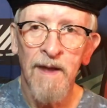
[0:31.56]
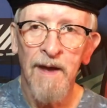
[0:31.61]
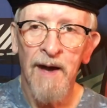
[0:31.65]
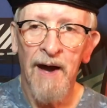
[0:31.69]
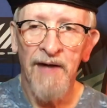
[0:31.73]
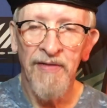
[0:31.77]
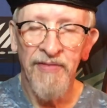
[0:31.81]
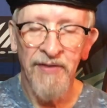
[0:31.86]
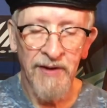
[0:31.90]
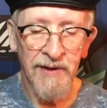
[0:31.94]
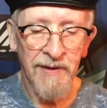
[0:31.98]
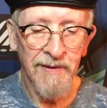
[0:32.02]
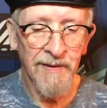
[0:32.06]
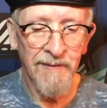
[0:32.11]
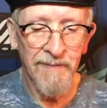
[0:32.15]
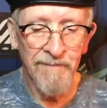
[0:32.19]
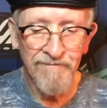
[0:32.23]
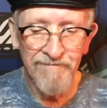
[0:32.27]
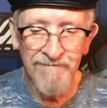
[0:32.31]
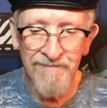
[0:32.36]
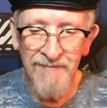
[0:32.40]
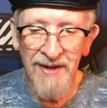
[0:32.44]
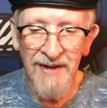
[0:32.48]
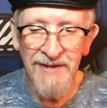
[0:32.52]
I think,
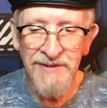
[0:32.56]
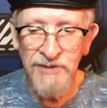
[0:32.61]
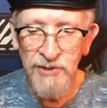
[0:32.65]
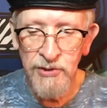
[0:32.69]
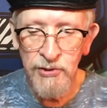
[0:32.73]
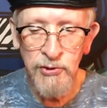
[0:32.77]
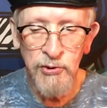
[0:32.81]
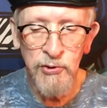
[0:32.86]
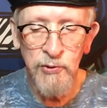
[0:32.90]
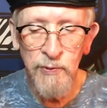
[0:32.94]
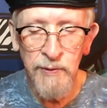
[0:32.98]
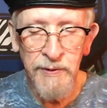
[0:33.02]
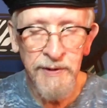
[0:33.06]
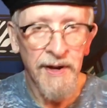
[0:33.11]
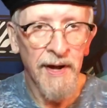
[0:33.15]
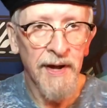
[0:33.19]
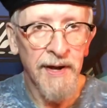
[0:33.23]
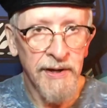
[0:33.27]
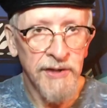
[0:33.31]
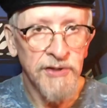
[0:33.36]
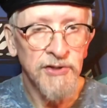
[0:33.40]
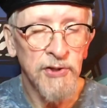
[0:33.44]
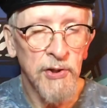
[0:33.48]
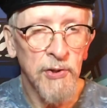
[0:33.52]
as a unit
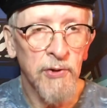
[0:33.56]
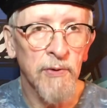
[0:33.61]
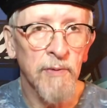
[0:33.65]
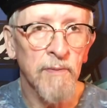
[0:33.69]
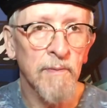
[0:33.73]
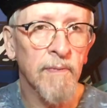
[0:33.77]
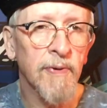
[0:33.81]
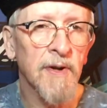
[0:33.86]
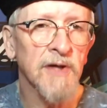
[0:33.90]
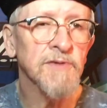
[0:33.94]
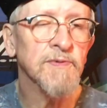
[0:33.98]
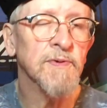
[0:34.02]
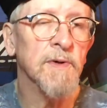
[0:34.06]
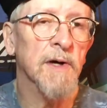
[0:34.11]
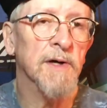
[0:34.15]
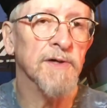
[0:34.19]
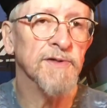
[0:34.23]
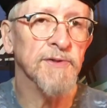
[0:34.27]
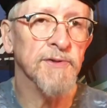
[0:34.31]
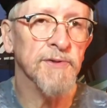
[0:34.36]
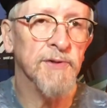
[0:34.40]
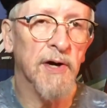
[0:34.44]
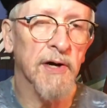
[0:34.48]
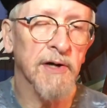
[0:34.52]
on its own. Plus, we
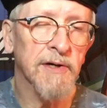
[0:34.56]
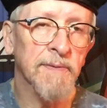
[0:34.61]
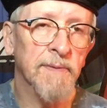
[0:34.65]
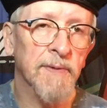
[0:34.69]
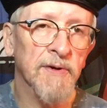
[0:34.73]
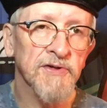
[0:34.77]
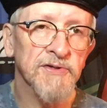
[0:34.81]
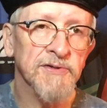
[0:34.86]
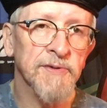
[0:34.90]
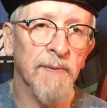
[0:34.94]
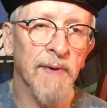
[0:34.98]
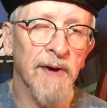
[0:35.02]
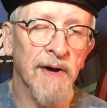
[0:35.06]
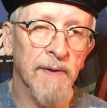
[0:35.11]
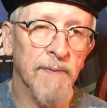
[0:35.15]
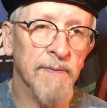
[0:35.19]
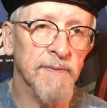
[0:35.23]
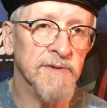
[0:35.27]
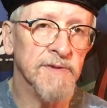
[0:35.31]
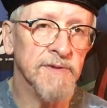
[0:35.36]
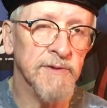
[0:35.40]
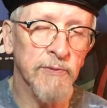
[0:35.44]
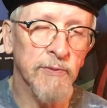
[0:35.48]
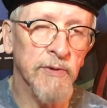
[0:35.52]
also talked about some
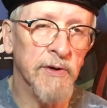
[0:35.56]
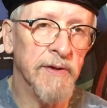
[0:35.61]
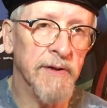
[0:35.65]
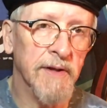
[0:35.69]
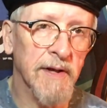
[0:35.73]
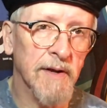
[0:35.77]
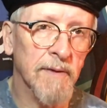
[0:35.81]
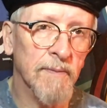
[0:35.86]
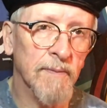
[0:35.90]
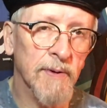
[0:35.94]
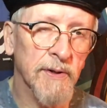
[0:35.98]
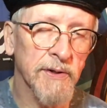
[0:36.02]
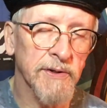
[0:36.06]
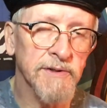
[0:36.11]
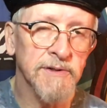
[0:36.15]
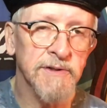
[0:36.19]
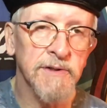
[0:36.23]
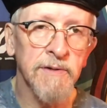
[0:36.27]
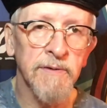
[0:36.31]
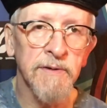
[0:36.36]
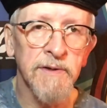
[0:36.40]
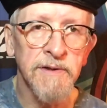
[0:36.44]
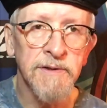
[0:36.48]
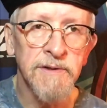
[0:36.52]
albums that were in the Unplugged
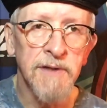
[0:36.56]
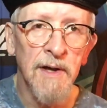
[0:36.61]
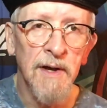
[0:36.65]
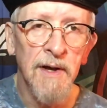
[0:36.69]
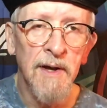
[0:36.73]
series.